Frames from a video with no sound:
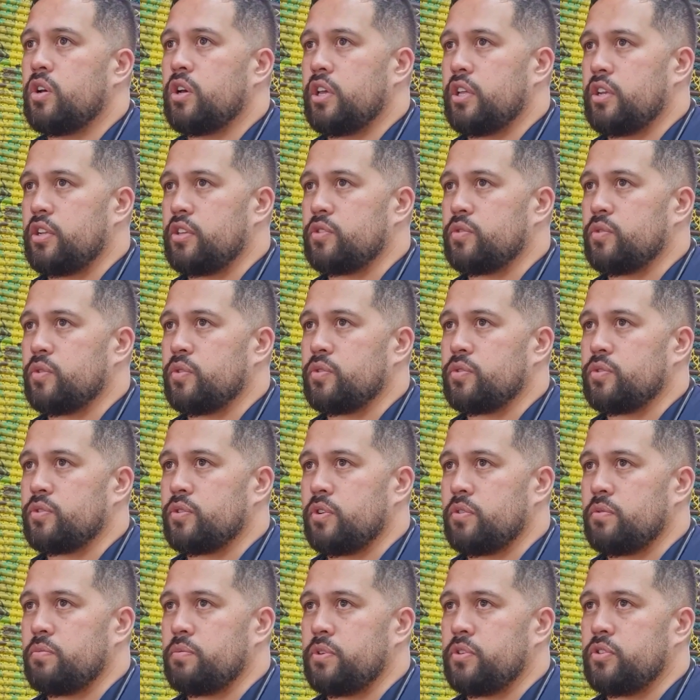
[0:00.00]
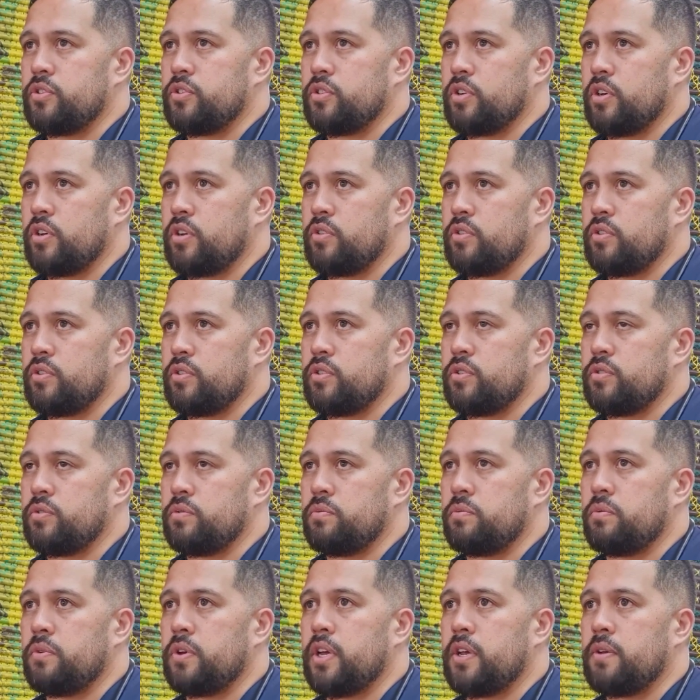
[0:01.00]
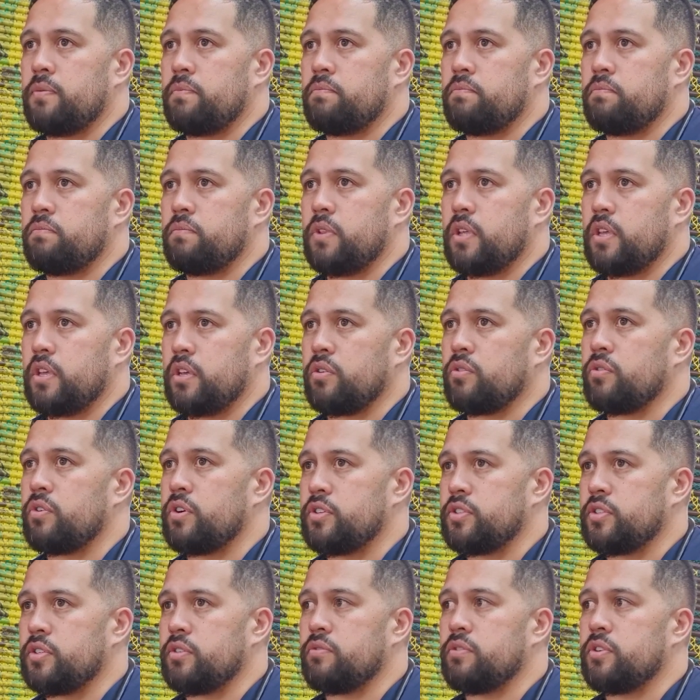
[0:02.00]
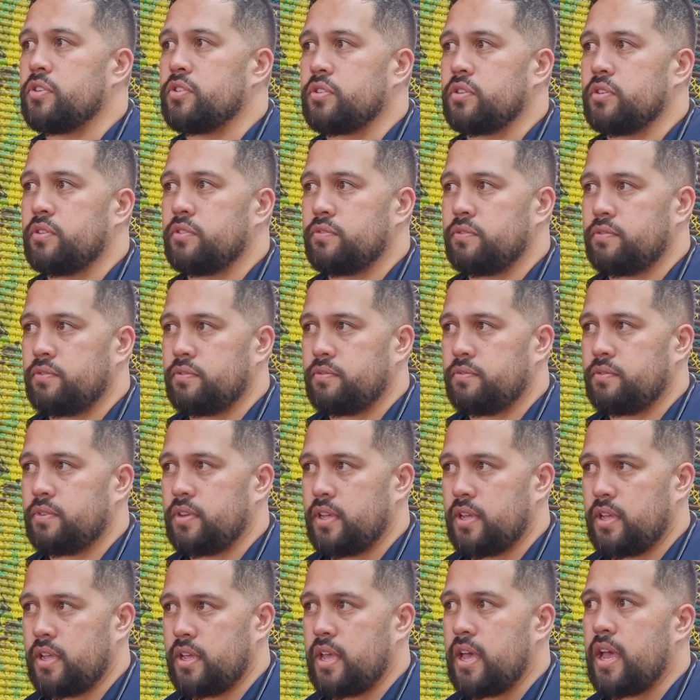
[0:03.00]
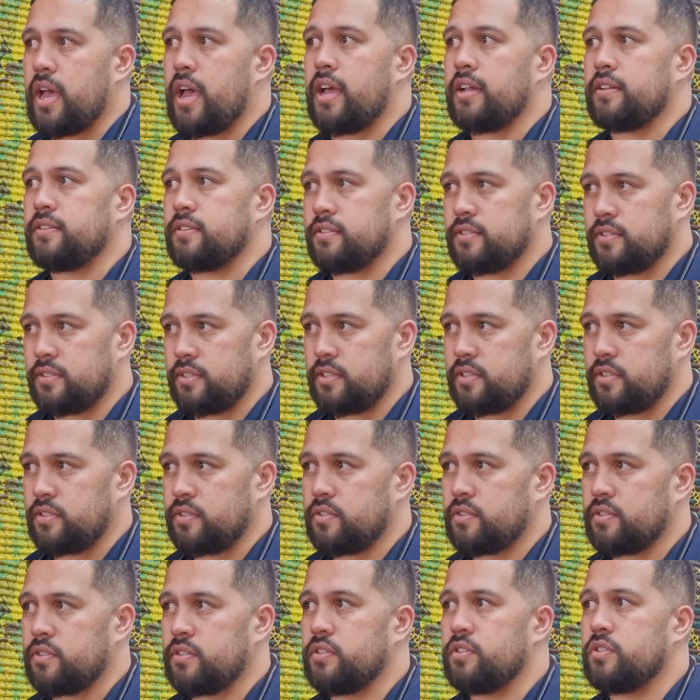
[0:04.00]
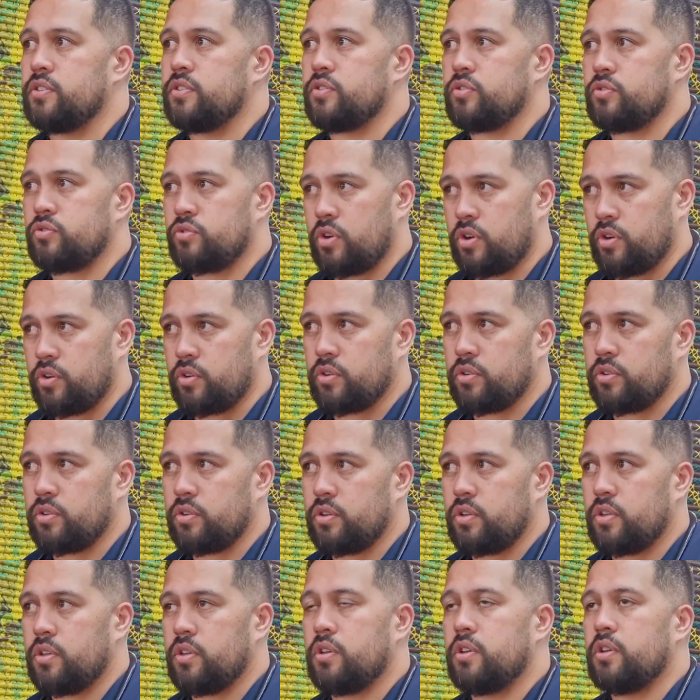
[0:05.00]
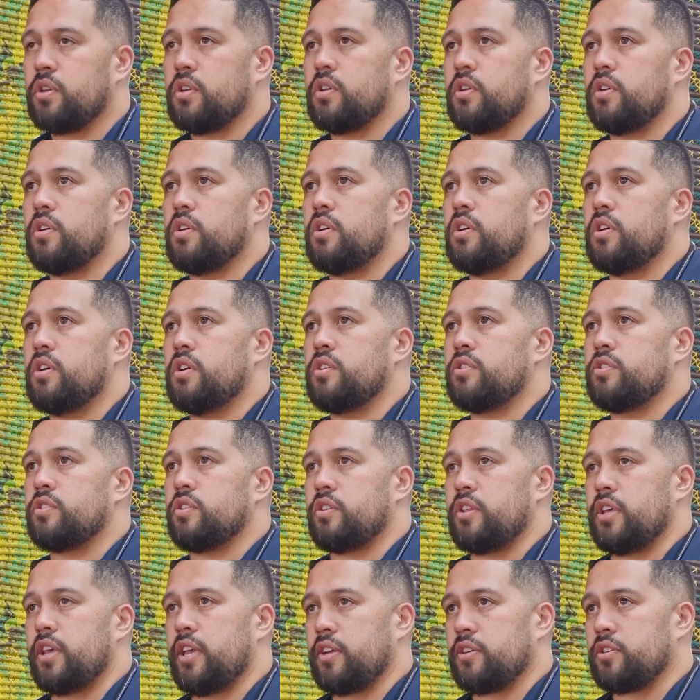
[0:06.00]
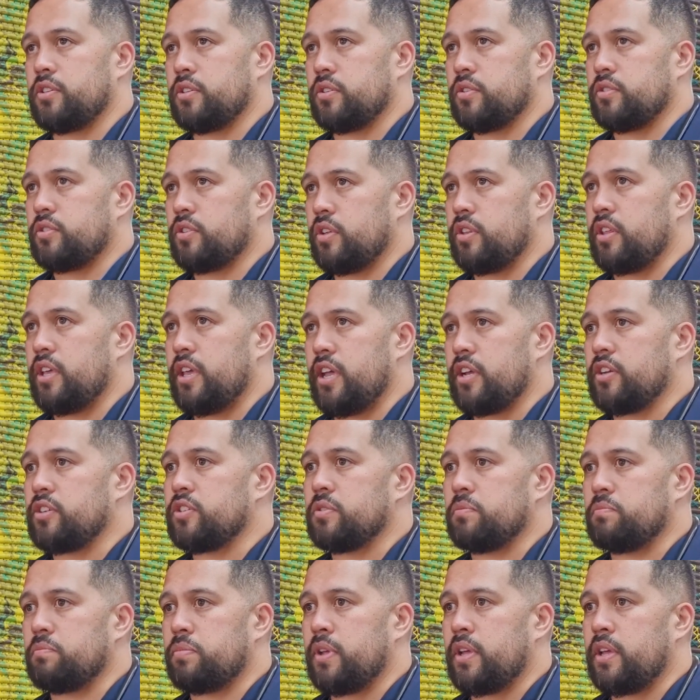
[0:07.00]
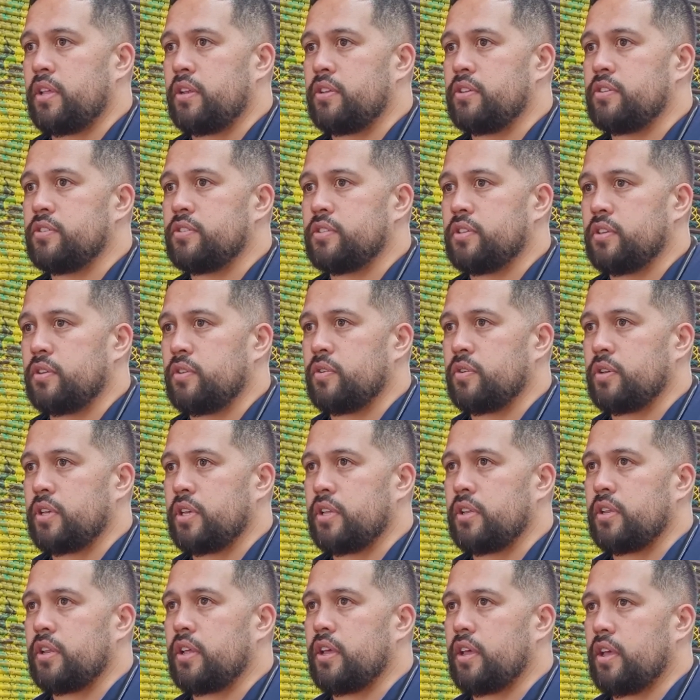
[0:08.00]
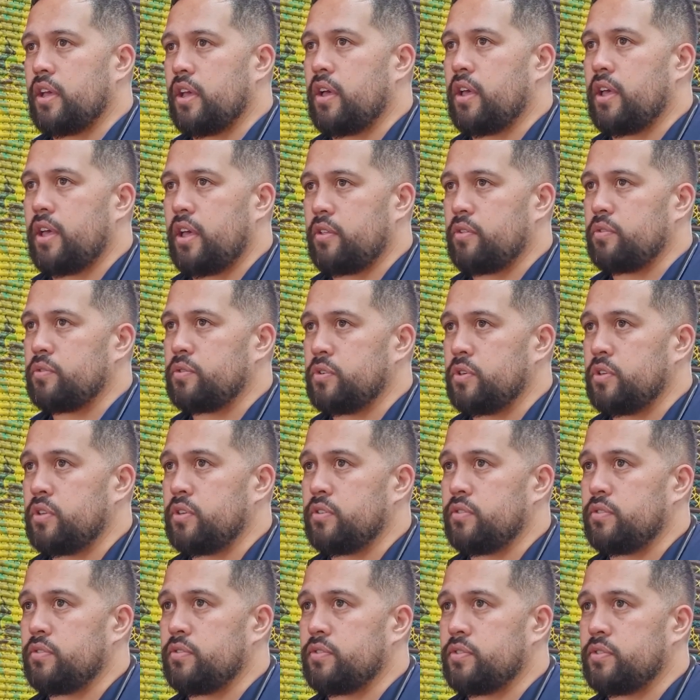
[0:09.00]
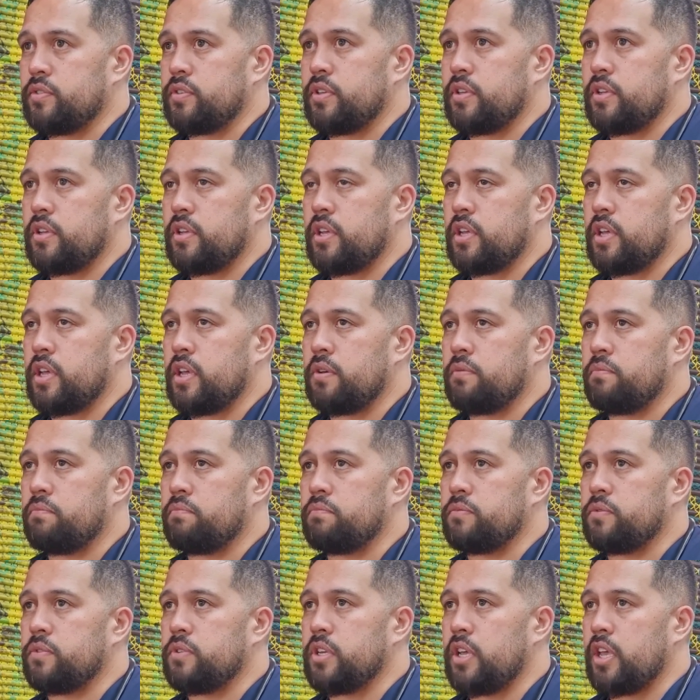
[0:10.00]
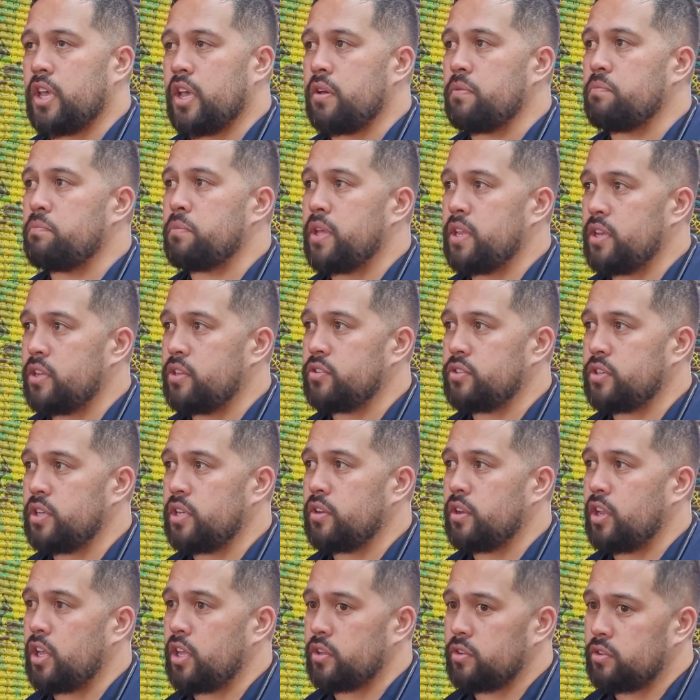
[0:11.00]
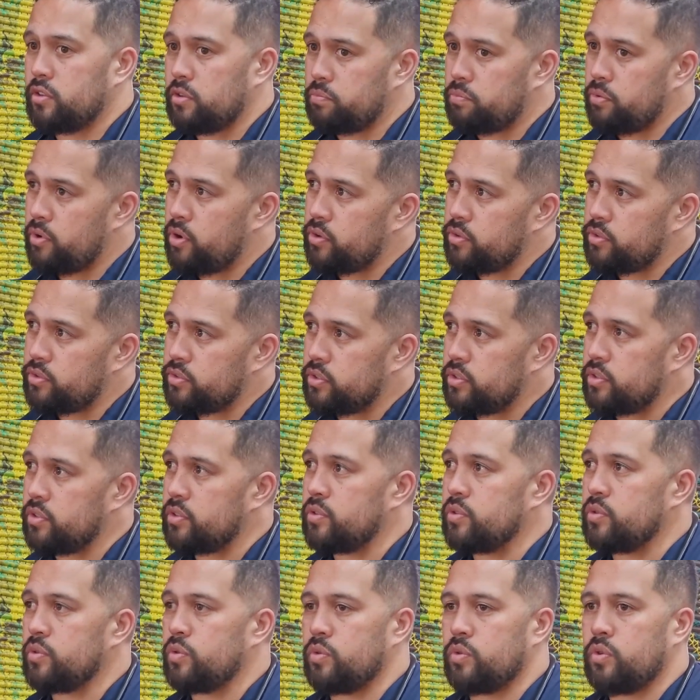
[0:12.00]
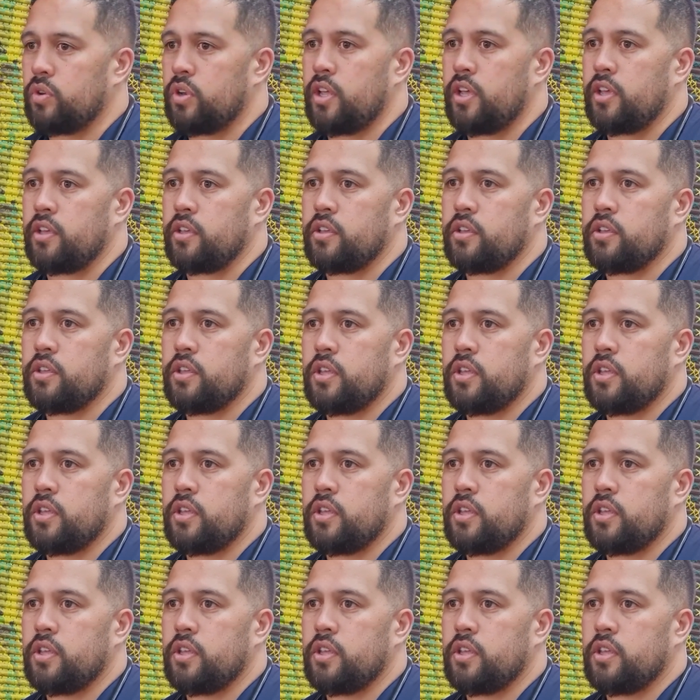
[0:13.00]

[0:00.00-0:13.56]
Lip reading: And it's also been shown to increase the risk of heart disease and stroke. So the action plan is to look at alternatives to help manage it, like naproxen or like